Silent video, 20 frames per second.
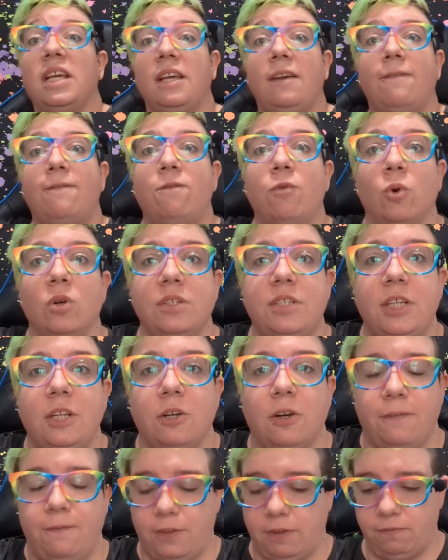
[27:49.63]
like
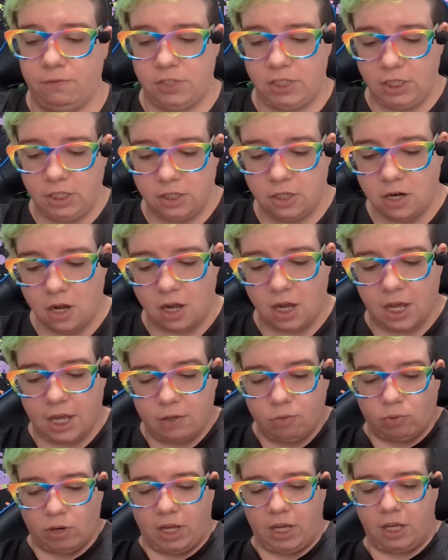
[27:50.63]
14 or 15,
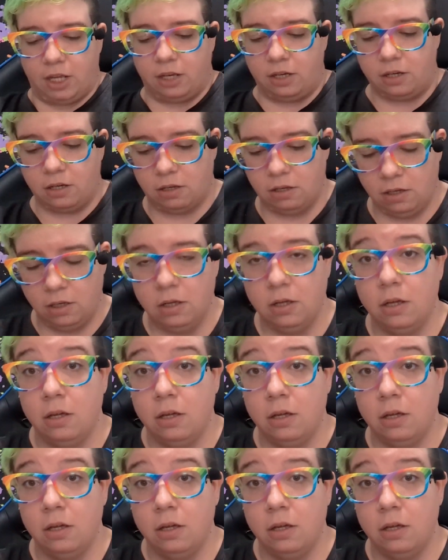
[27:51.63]
I read